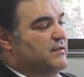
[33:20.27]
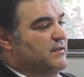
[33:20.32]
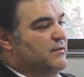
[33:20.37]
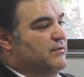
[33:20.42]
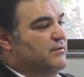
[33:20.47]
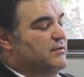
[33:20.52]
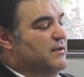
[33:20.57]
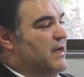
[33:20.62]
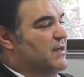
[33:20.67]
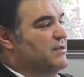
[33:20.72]
It
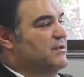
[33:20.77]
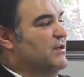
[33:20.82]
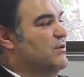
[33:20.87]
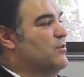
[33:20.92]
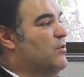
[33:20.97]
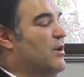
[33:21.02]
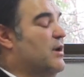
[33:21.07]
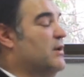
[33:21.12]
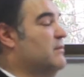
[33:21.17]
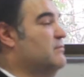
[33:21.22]
was actually
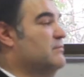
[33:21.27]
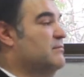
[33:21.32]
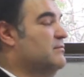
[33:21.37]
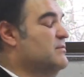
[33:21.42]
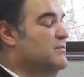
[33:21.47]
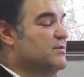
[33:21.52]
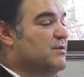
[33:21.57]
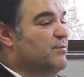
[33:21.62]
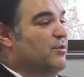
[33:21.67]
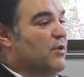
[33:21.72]
quite
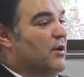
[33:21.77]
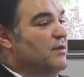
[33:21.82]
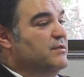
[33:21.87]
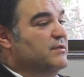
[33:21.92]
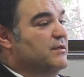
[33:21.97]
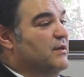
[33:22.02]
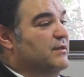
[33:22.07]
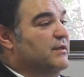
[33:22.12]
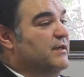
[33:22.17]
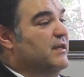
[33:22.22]

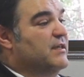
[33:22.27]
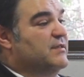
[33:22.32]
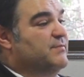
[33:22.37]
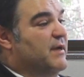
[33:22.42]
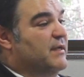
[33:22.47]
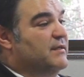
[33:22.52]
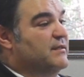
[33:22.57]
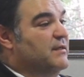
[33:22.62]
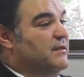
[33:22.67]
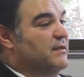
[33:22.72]
surprising. I didn't
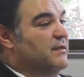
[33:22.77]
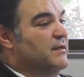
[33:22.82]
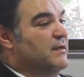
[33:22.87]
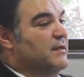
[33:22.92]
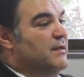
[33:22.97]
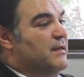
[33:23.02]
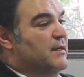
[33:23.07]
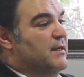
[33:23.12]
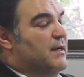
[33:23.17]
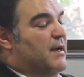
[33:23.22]
expect it.
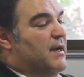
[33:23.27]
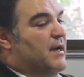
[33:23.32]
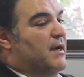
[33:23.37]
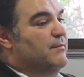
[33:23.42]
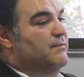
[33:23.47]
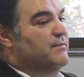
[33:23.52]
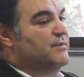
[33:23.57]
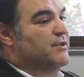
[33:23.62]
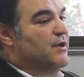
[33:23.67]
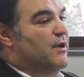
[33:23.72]

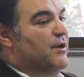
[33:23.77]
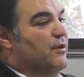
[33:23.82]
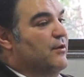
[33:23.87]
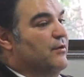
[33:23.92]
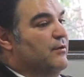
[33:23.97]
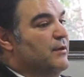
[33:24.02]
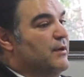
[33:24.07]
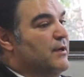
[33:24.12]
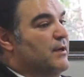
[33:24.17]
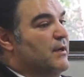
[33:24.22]
So